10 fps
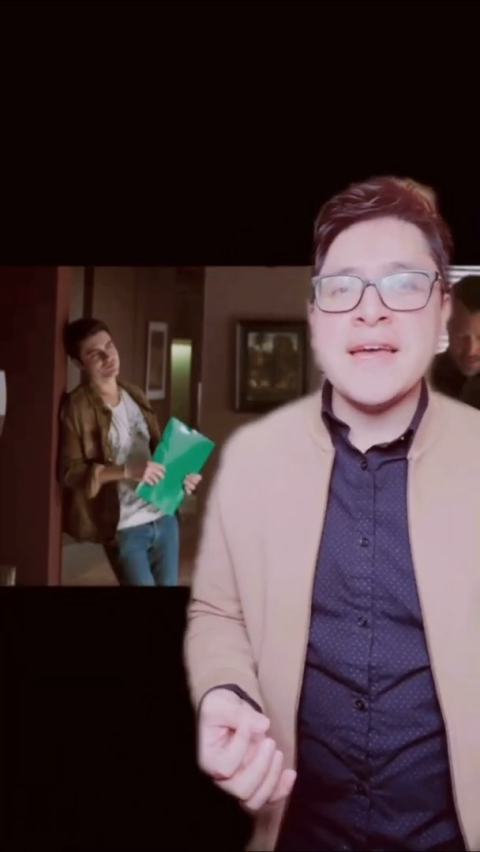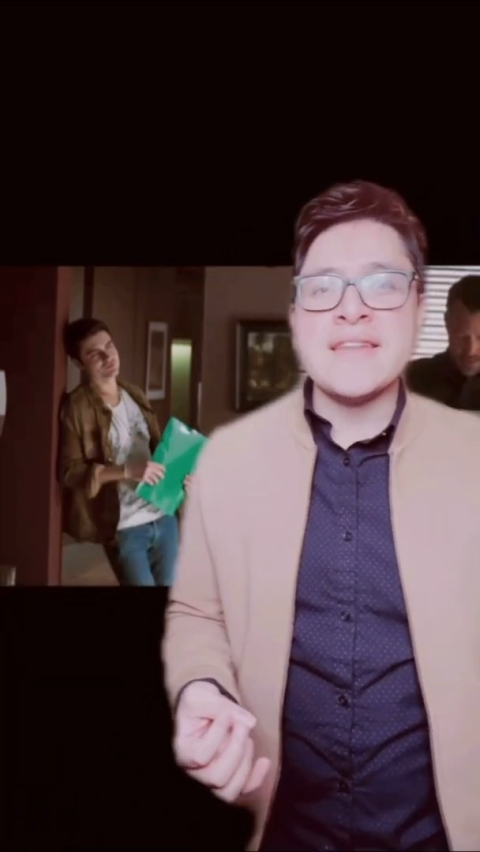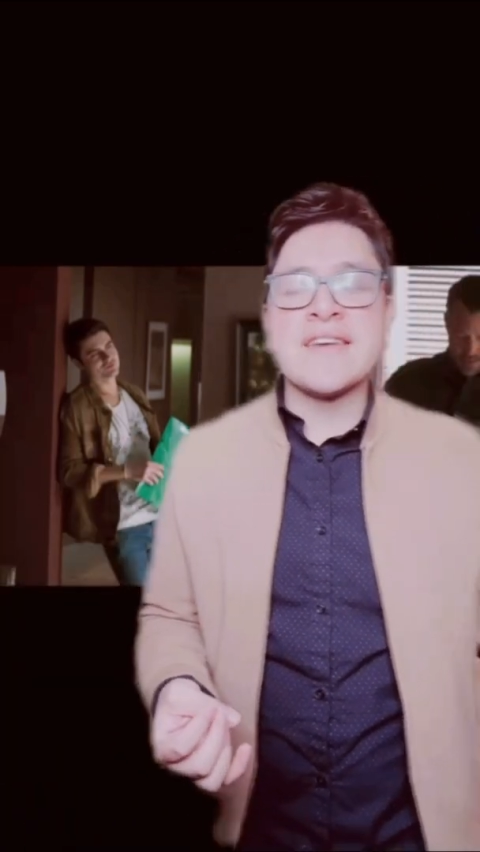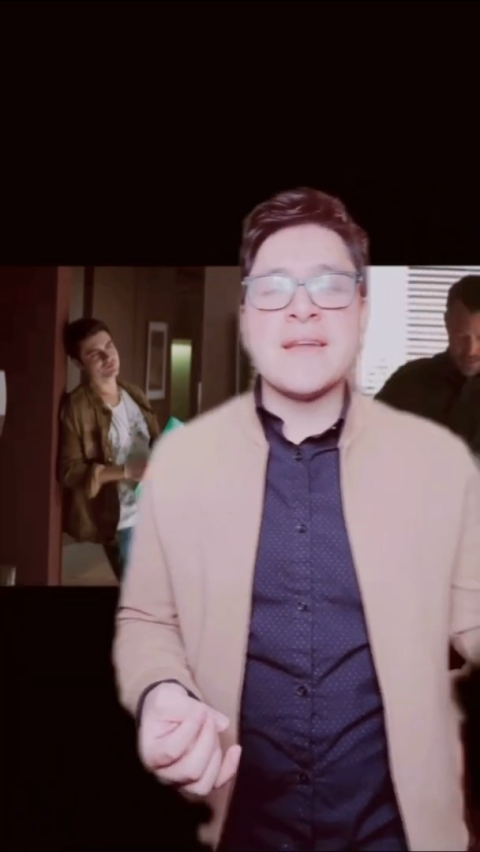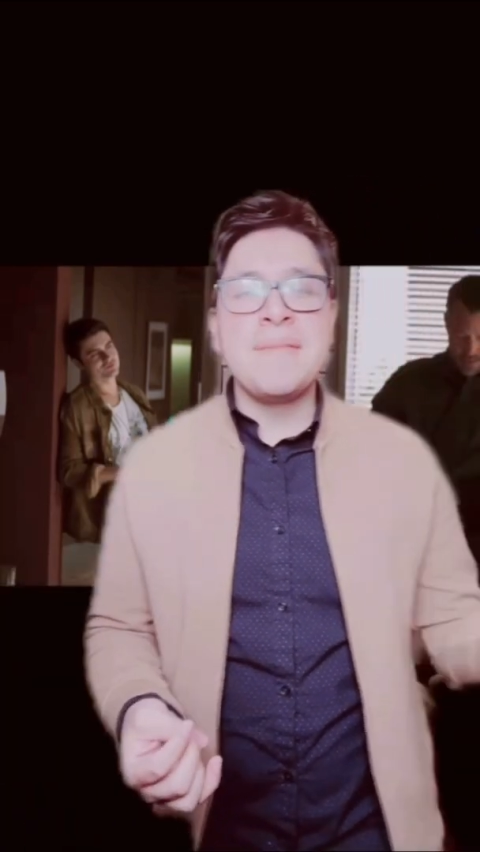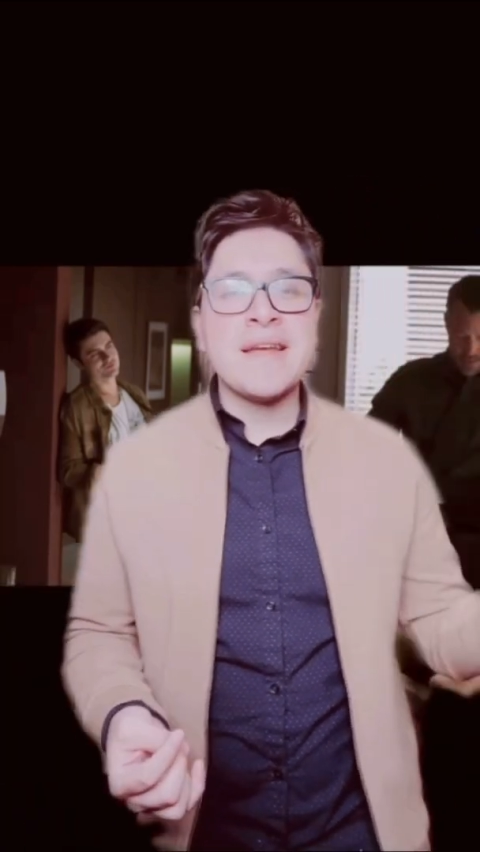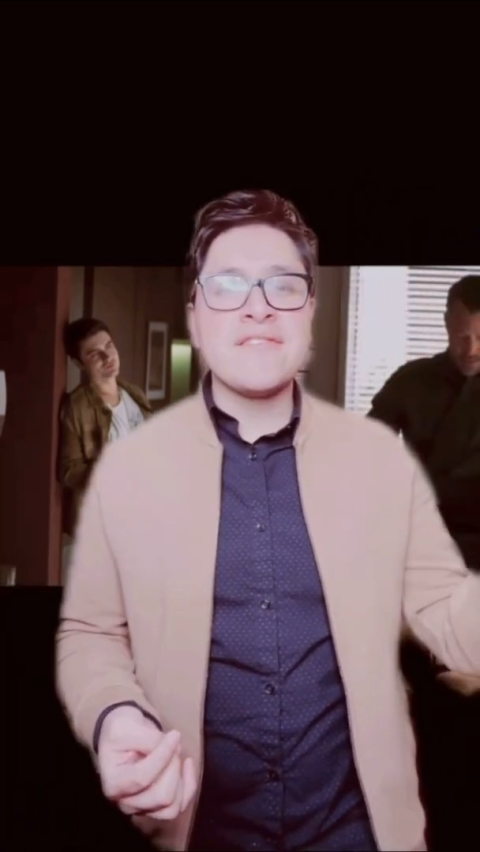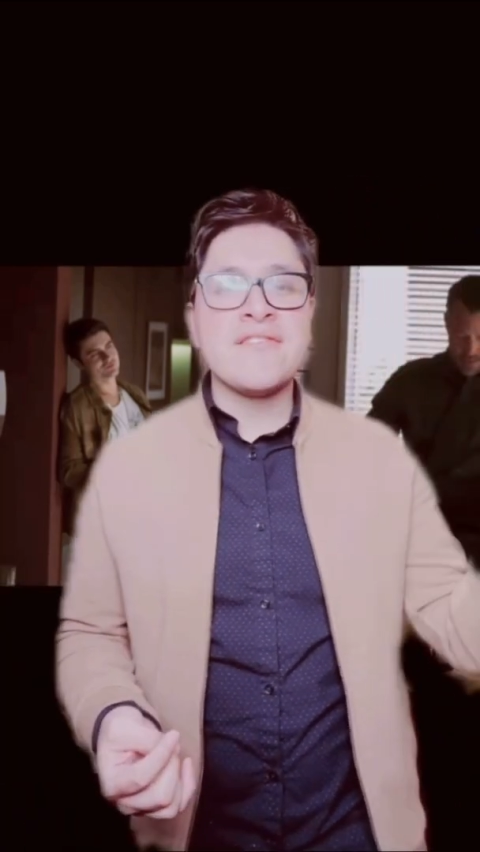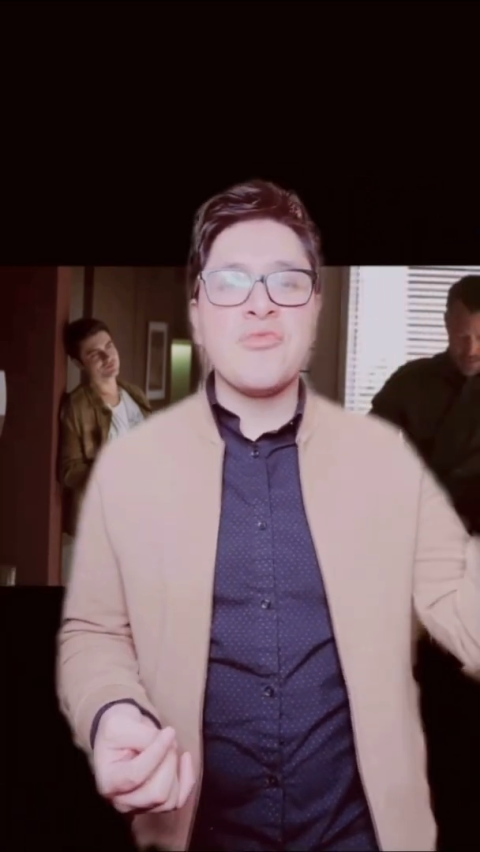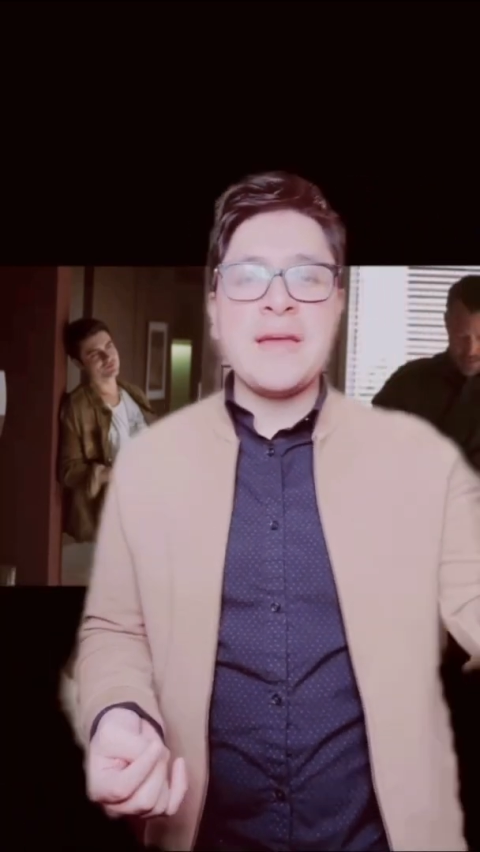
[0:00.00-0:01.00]
it's gonna make
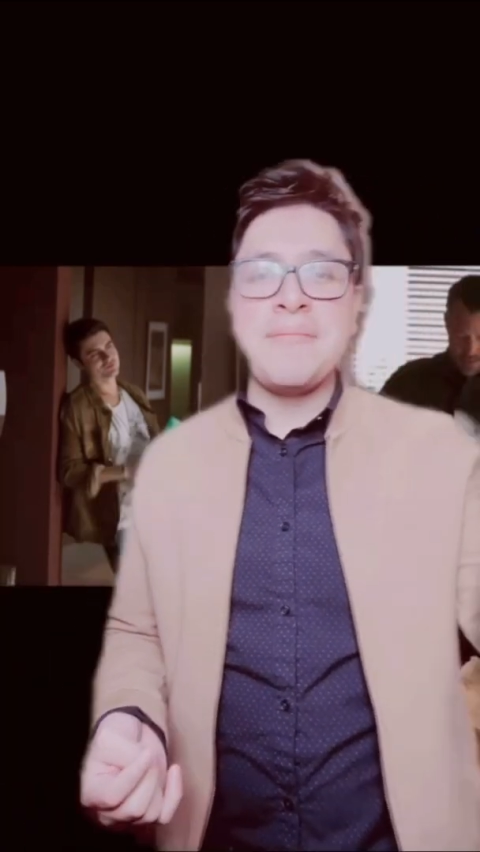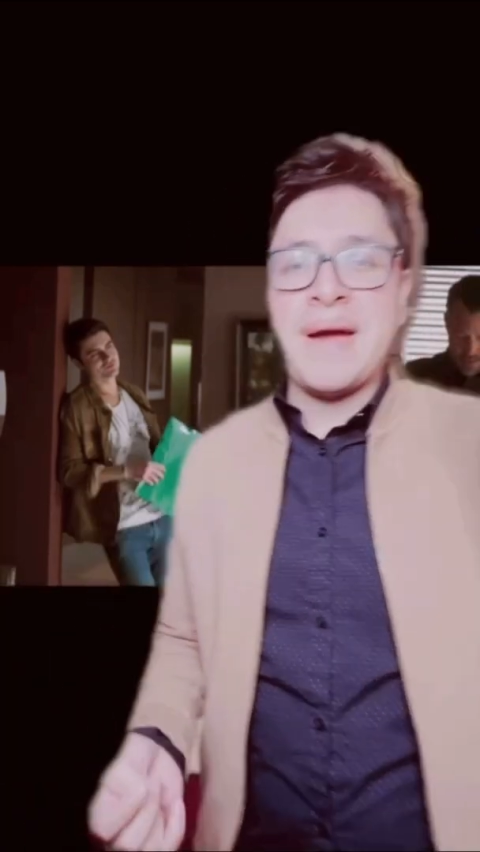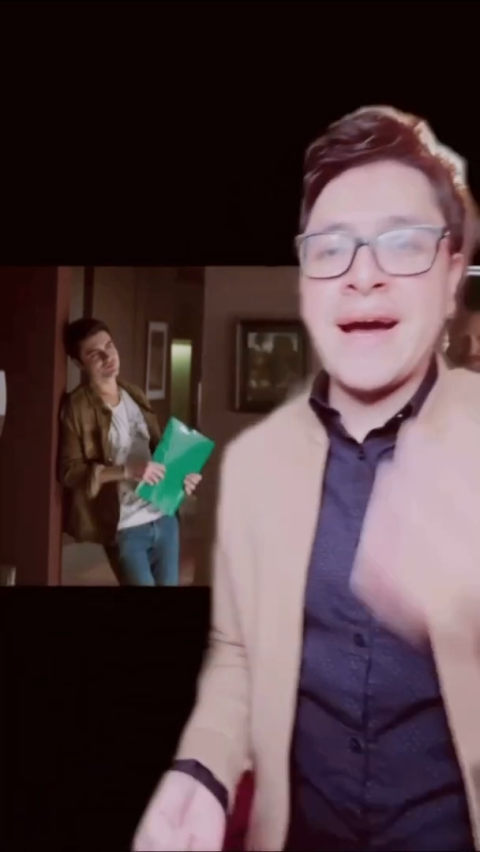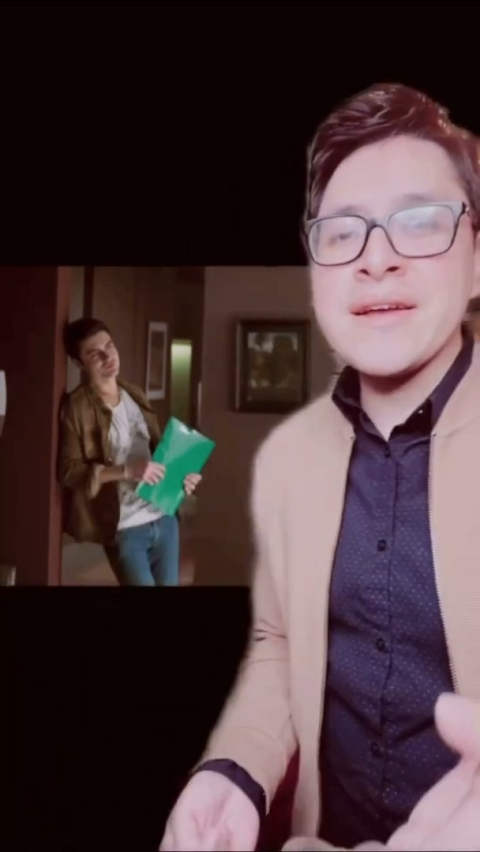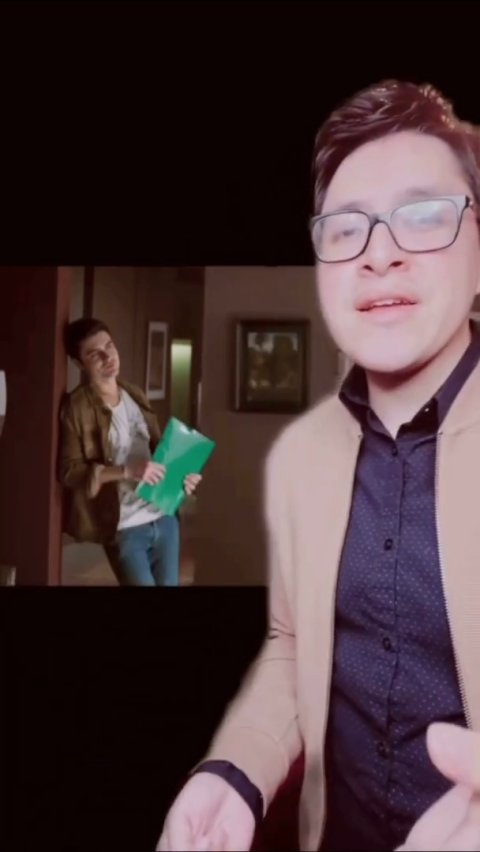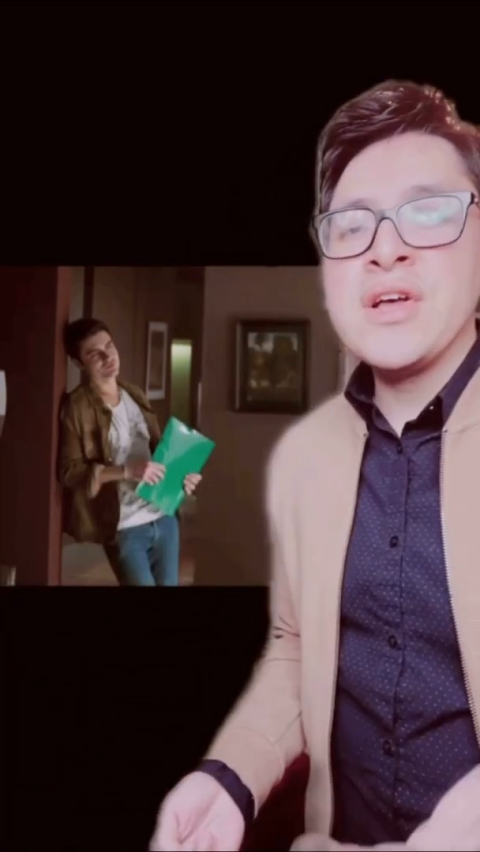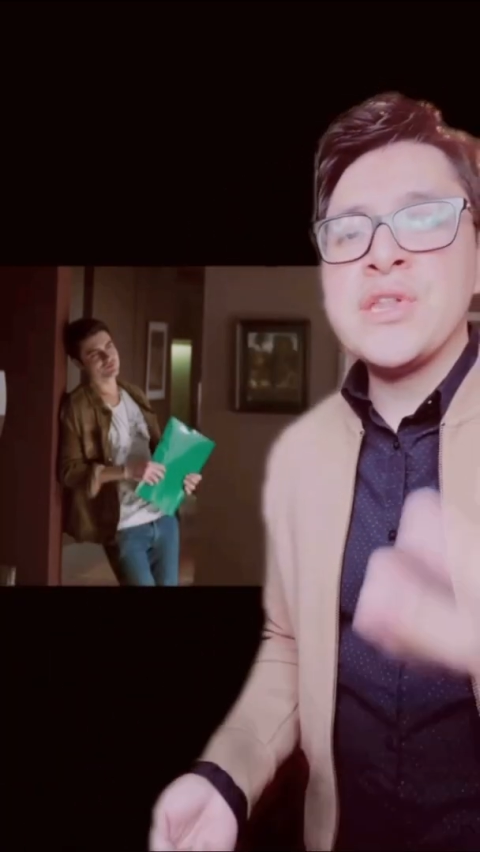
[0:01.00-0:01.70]
its way back